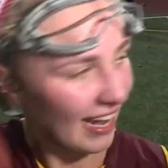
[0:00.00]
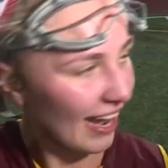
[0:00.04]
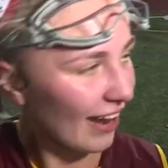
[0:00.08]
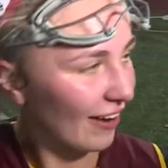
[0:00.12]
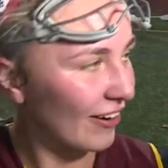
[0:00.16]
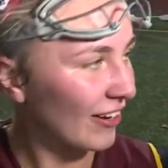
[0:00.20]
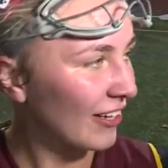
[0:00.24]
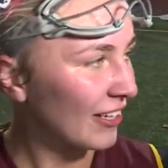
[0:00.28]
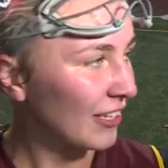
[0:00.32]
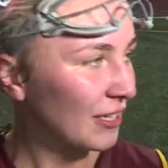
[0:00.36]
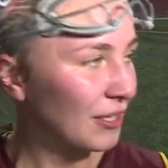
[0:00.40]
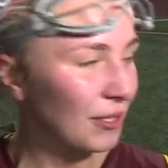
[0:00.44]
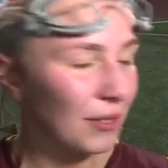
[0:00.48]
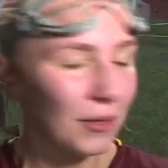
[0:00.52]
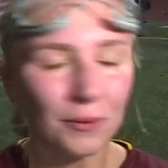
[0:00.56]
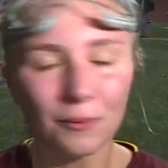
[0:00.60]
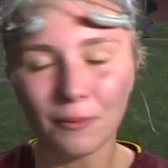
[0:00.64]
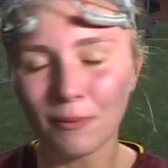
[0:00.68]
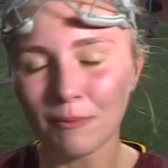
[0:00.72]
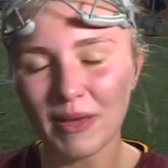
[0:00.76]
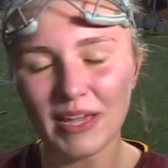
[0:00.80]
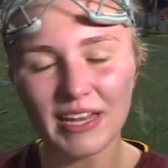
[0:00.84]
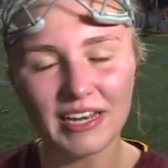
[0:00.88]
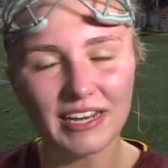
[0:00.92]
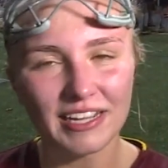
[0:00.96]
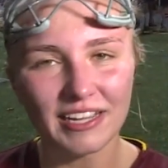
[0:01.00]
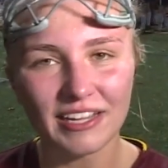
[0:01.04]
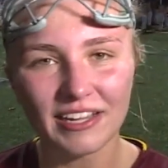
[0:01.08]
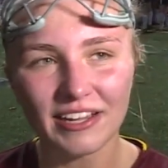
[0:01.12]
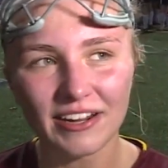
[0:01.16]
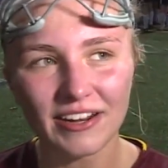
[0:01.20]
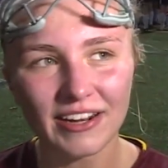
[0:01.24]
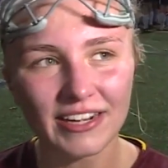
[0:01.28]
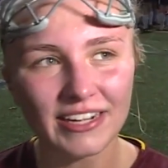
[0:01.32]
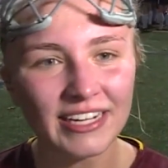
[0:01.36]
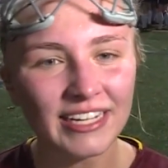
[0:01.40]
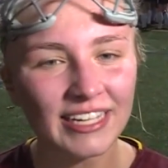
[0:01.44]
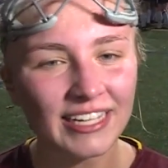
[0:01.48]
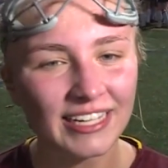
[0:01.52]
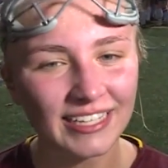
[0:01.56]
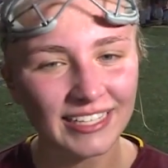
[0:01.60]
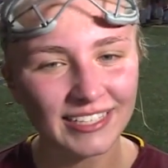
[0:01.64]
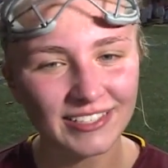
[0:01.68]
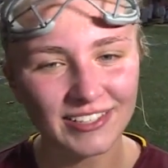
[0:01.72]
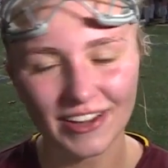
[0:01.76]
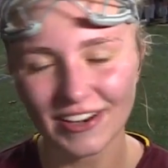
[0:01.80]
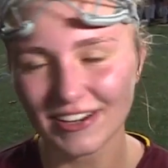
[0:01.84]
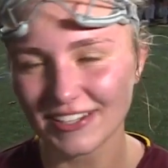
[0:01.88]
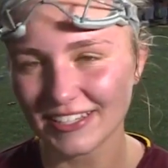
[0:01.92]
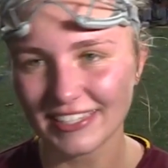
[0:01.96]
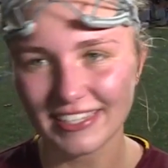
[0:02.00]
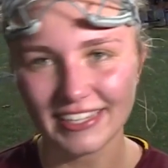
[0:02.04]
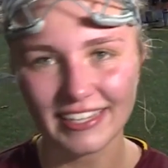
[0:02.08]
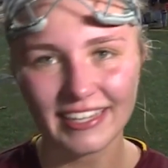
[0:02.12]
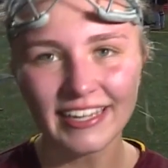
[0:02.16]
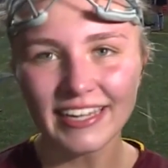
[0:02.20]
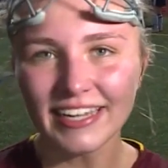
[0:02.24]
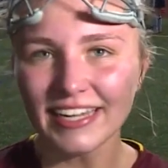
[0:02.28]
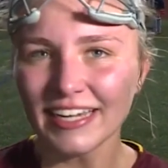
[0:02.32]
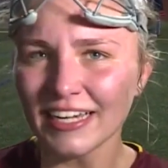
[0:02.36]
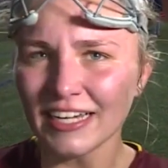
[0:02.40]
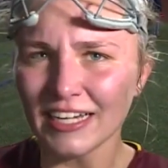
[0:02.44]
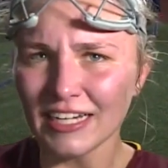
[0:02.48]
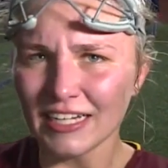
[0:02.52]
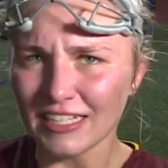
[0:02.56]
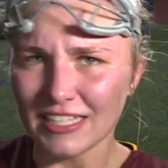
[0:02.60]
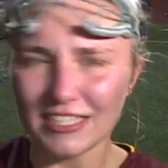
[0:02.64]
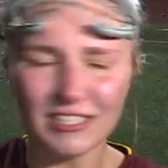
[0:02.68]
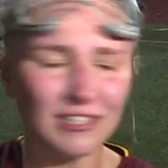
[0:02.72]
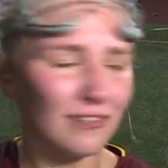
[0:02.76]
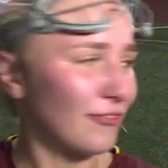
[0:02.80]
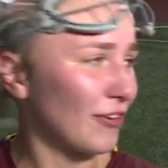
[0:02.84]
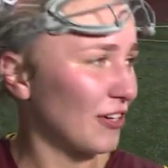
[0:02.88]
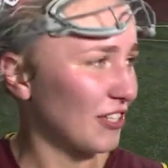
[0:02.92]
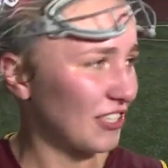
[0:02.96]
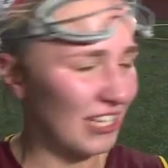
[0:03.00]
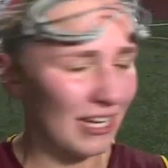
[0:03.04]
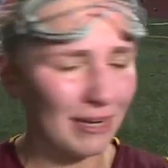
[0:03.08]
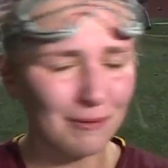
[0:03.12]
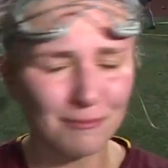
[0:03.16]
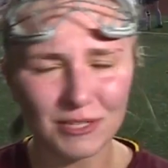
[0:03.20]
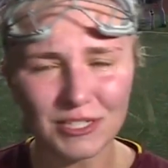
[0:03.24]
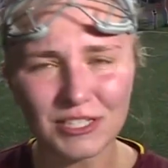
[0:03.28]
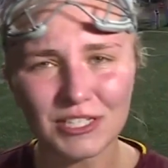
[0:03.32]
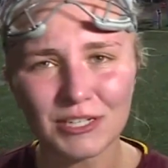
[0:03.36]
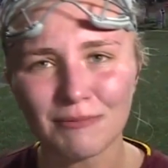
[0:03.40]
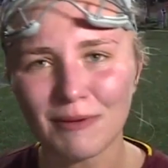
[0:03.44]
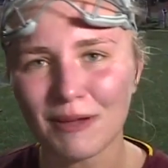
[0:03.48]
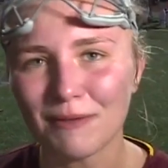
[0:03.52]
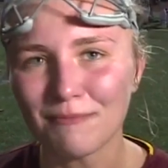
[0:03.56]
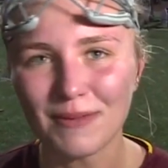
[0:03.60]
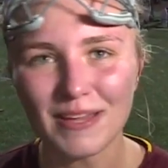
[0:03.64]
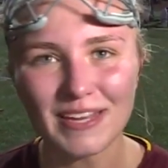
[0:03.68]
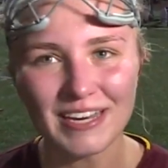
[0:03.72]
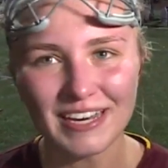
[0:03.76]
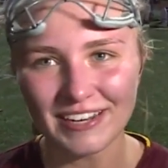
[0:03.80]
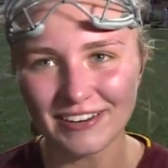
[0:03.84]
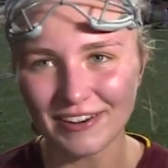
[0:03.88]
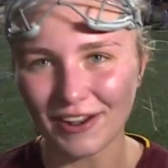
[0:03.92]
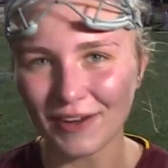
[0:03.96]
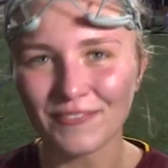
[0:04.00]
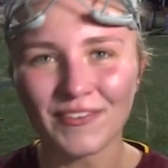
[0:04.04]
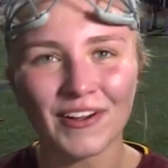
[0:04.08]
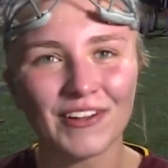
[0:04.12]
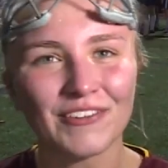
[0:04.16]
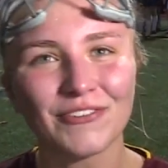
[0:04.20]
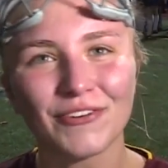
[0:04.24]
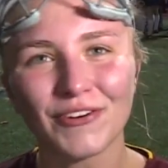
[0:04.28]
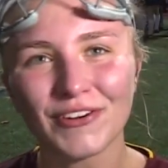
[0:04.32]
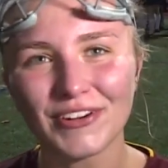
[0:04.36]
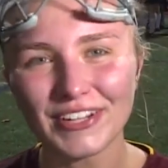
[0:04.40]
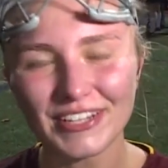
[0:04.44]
now we made it here. And it's honestly, this is the first championship I've been in all my four